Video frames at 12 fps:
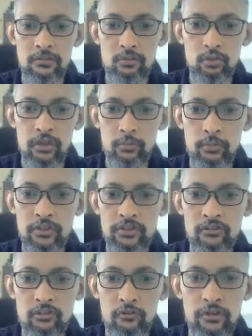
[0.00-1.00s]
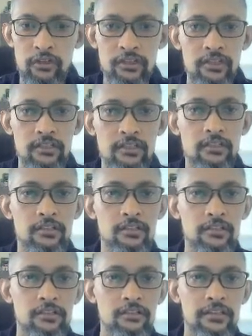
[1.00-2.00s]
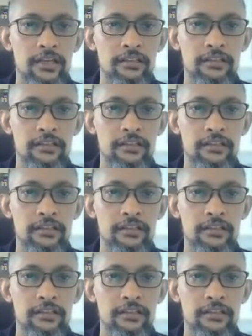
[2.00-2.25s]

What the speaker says: the pictures over here, and